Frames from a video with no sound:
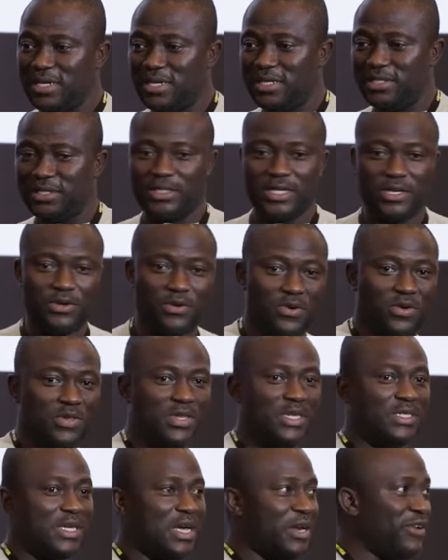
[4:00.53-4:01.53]
East Legon.
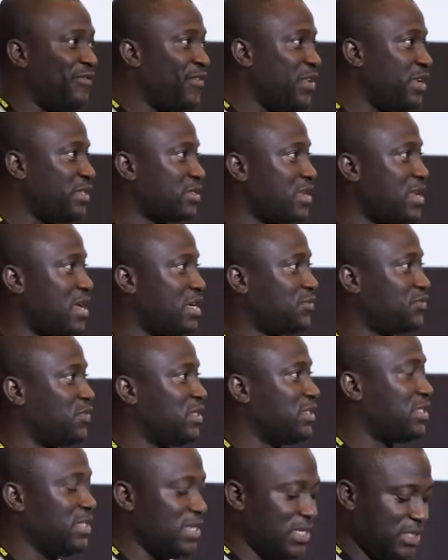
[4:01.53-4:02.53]
These are the first class
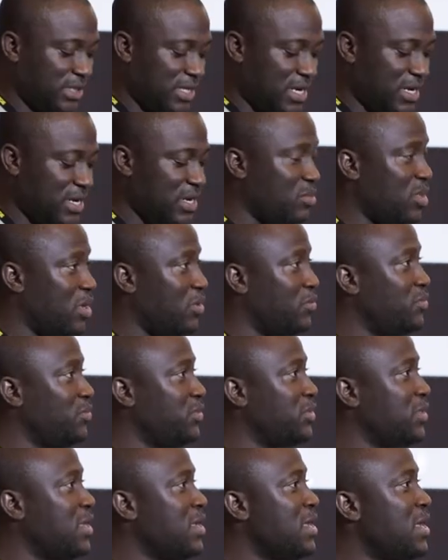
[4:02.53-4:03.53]
residential
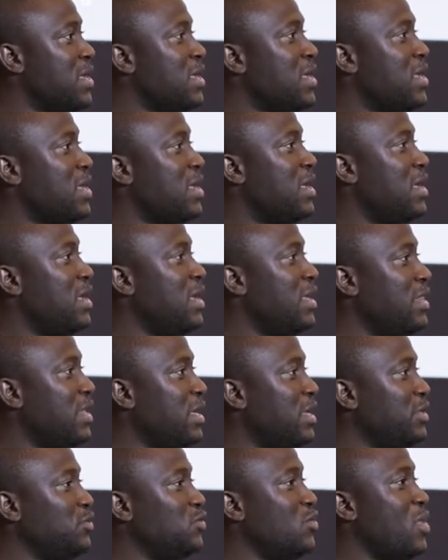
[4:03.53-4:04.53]
neighborhood. And
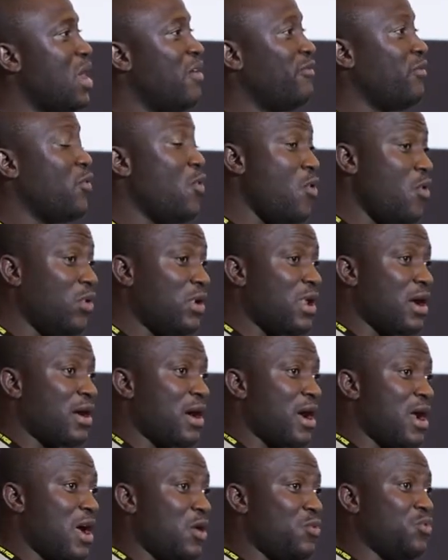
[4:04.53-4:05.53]
then you have Old
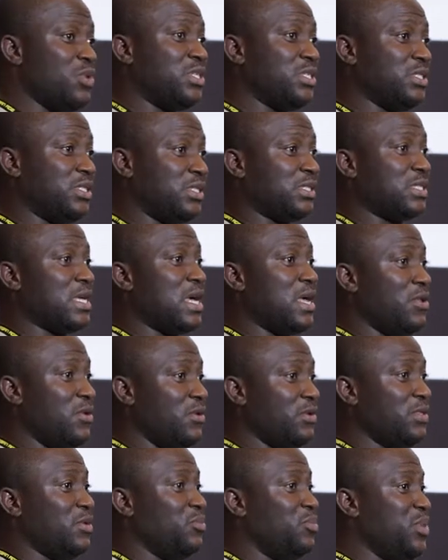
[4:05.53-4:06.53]
Accra, which is
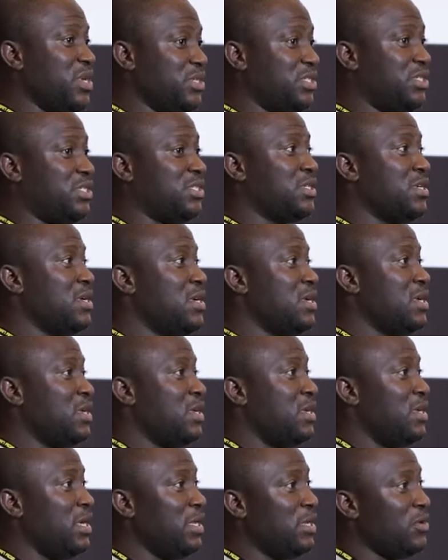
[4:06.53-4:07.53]
along the beach.
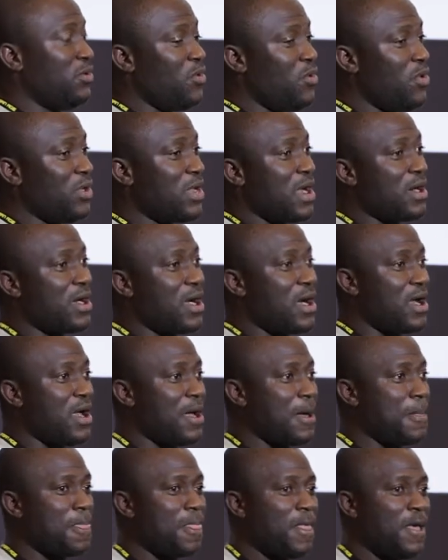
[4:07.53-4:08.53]
And in Old
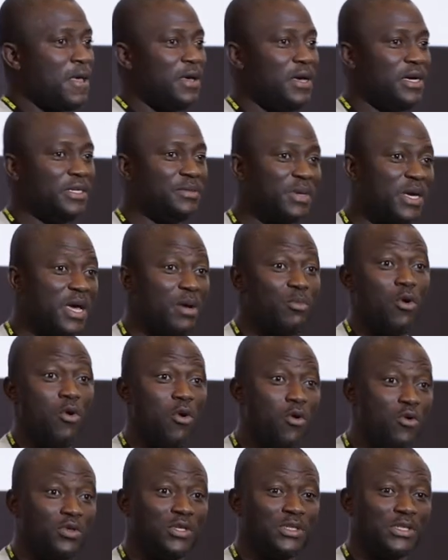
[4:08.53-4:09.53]
Accra, it became
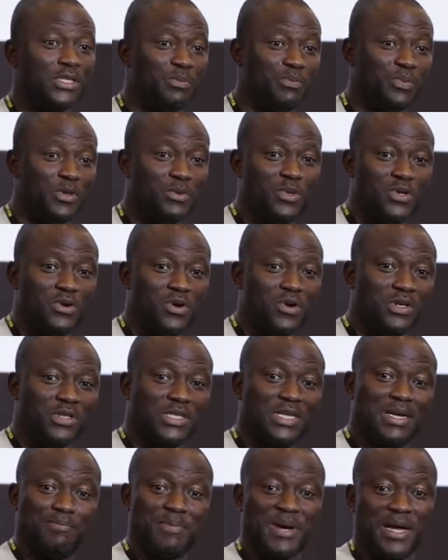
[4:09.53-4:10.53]
old simply because
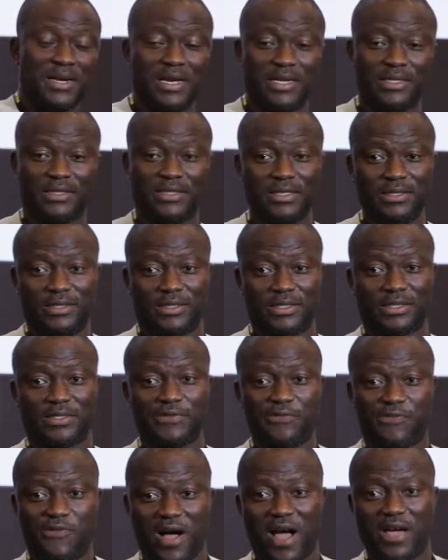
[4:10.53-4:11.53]
by
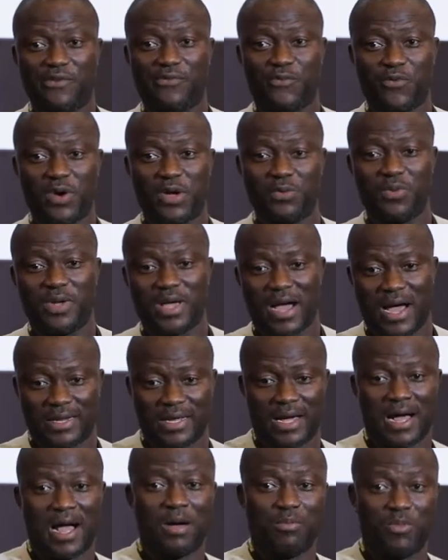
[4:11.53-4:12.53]
1965, when we had
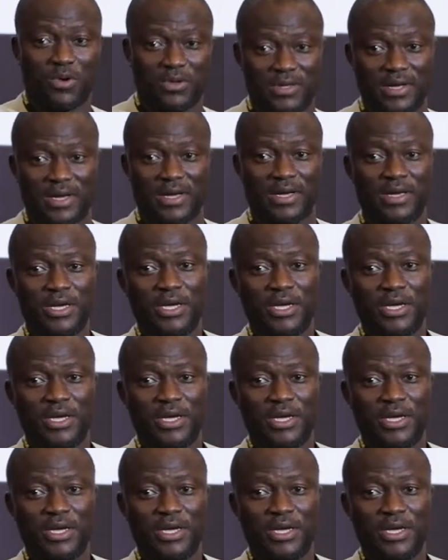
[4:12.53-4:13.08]
a harbor there,